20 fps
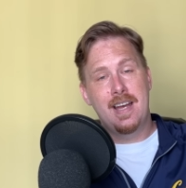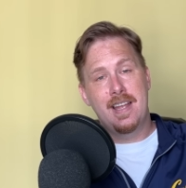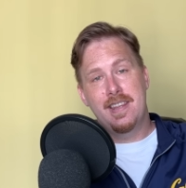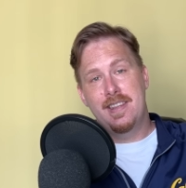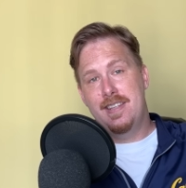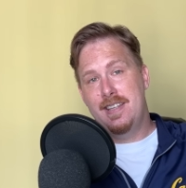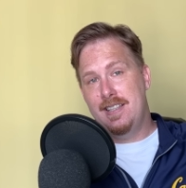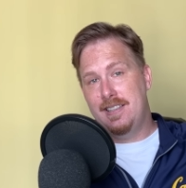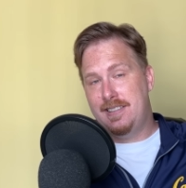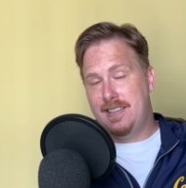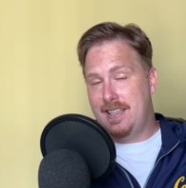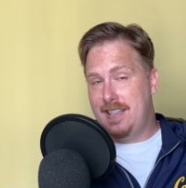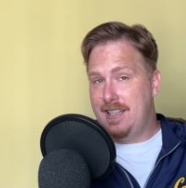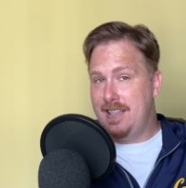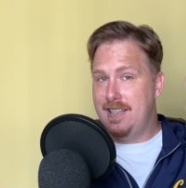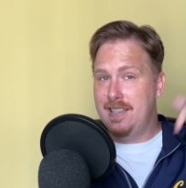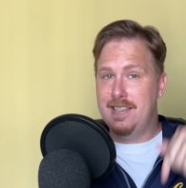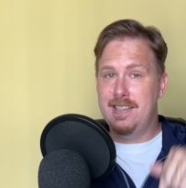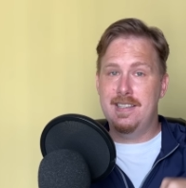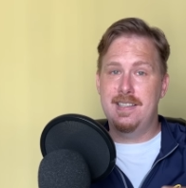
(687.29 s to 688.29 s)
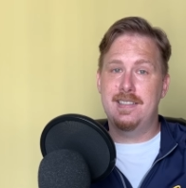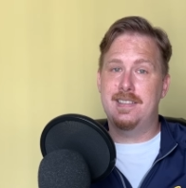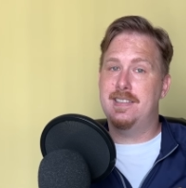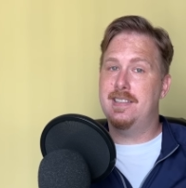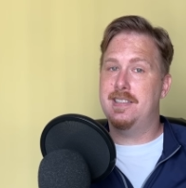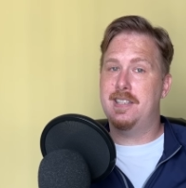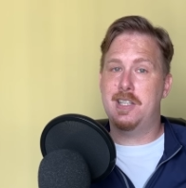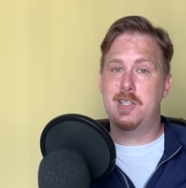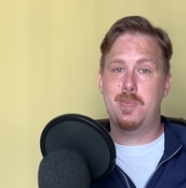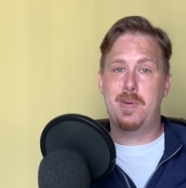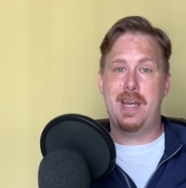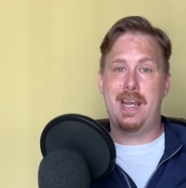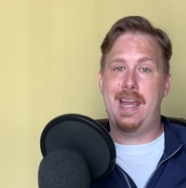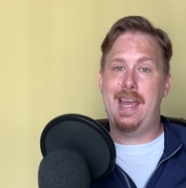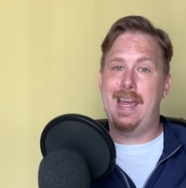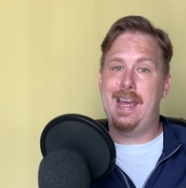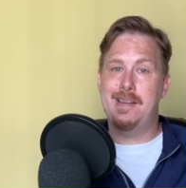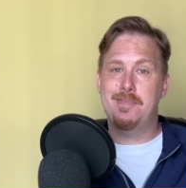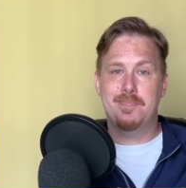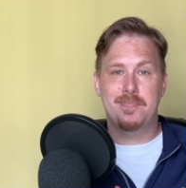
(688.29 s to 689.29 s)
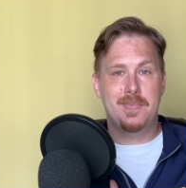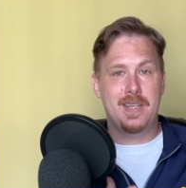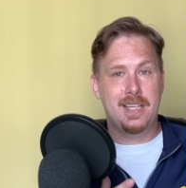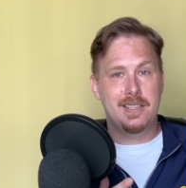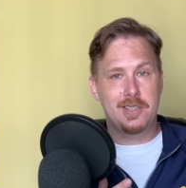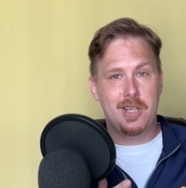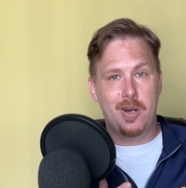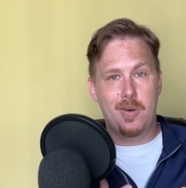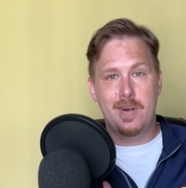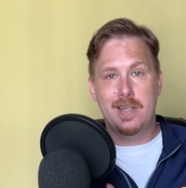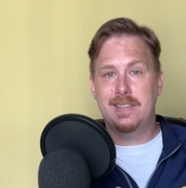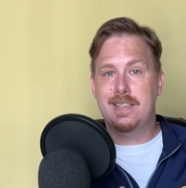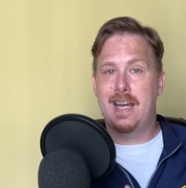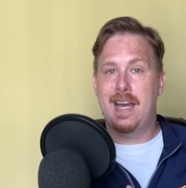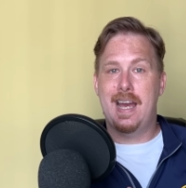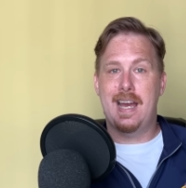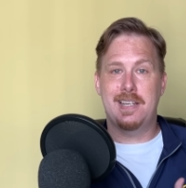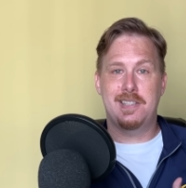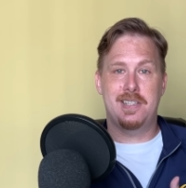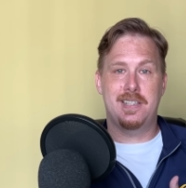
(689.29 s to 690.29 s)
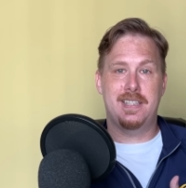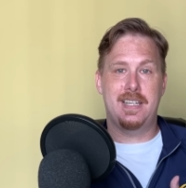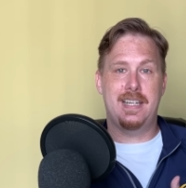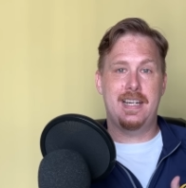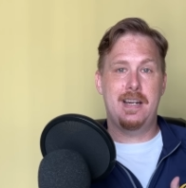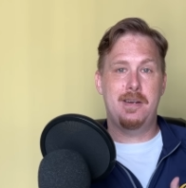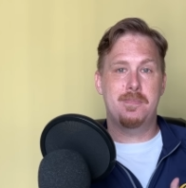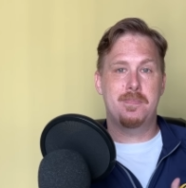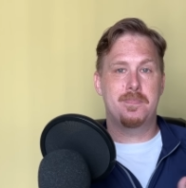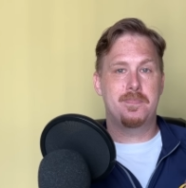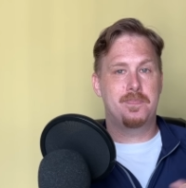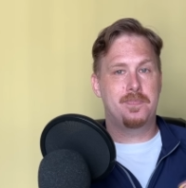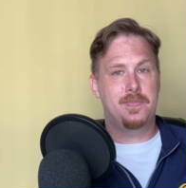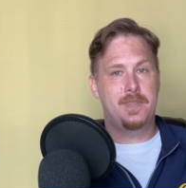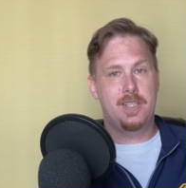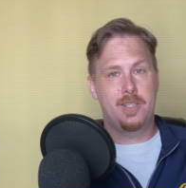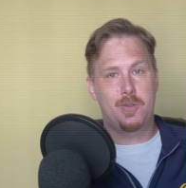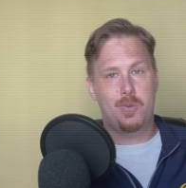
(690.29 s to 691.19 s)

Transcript: This is The Touchback, and as always, hashtag take it out to the